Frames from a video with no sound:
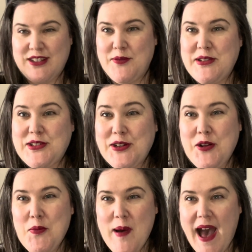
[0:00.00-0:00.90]
we
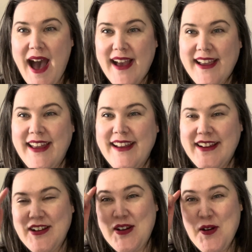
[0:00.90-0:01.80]
circle back?
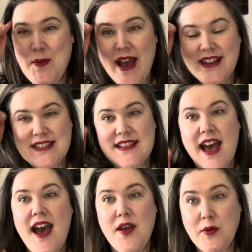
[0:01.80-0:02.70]
Go back to
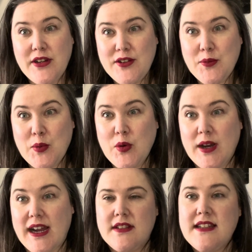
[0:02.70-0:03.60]
that? I want to know more.